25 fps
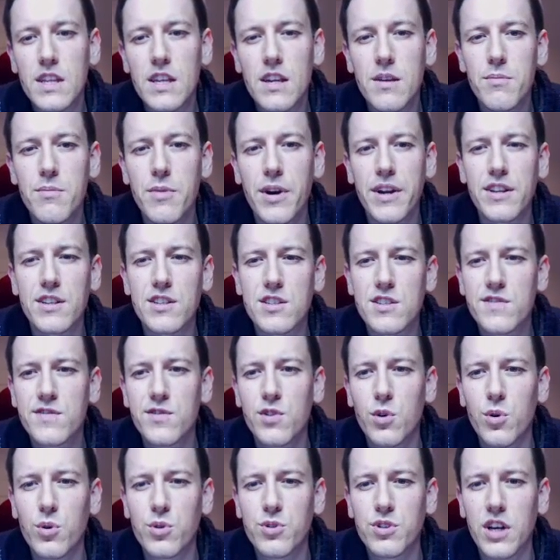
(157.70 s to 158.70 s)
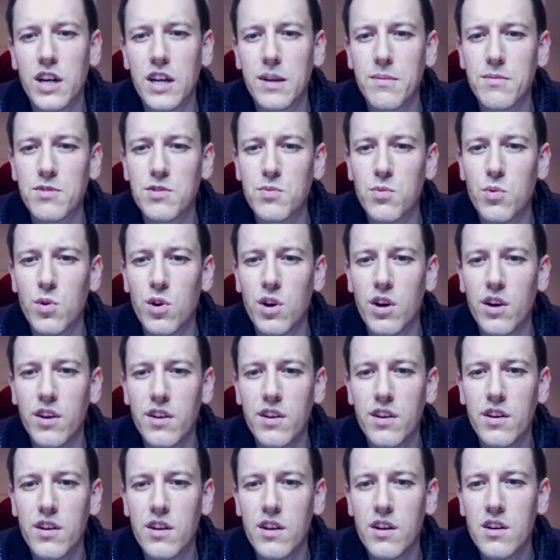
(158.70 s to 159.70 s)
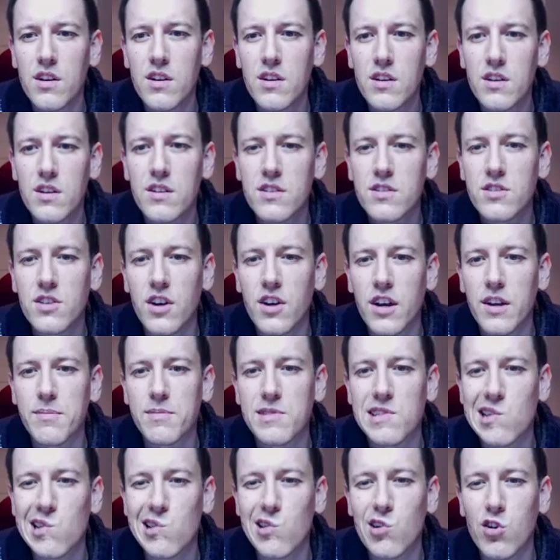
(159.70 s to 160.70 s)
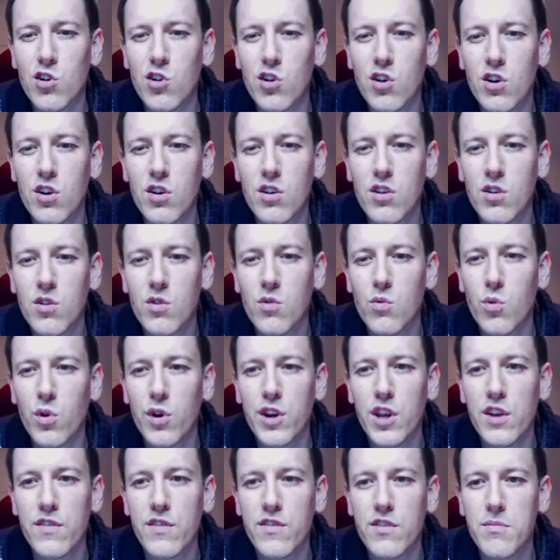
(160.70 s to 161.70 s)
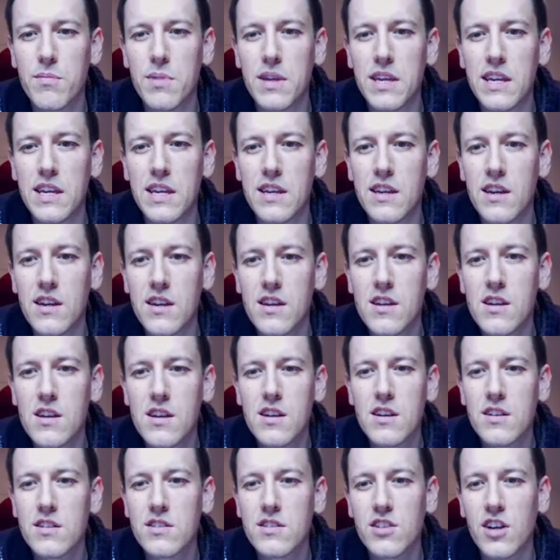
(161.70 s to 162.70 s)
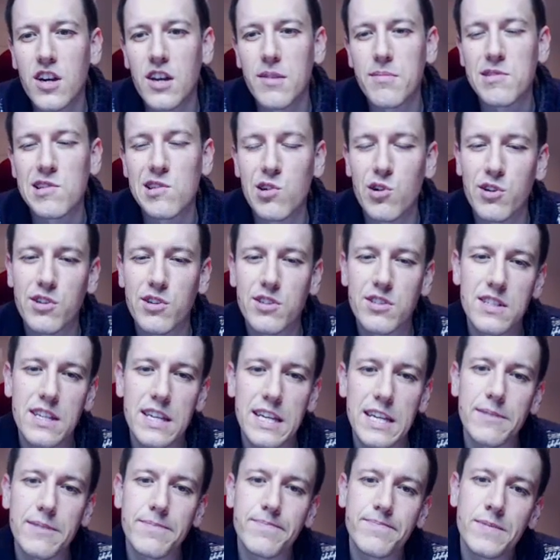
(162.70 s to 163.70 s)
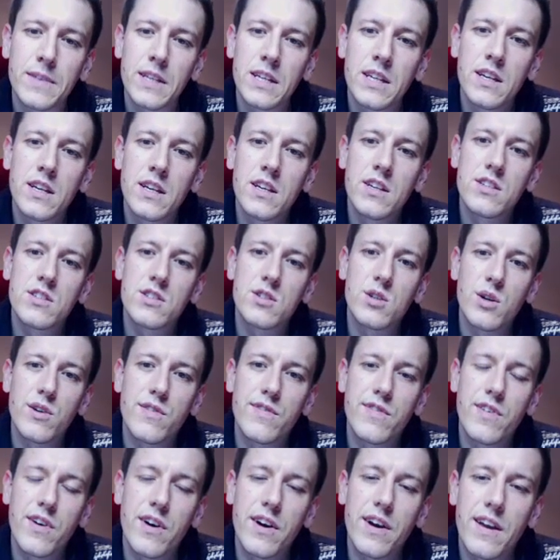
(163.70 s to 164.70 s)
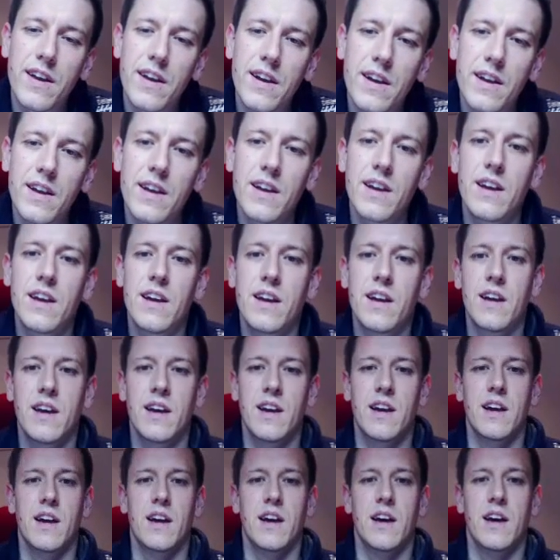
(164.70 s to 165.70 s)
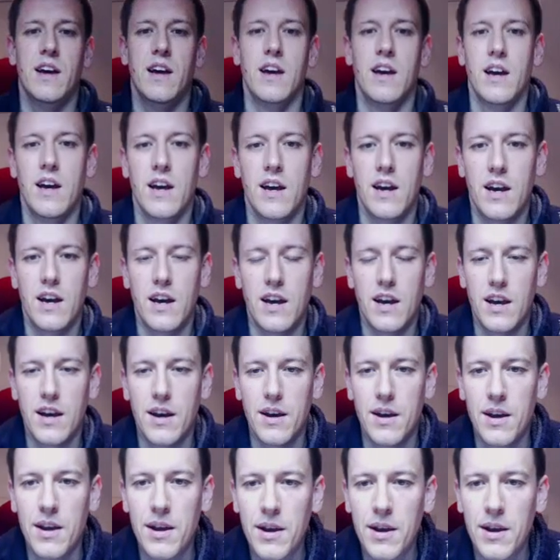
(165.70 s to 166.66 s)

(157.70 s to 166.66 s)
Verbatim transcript: minus 4 times 1 times log 1 over b times log c. So if I uh,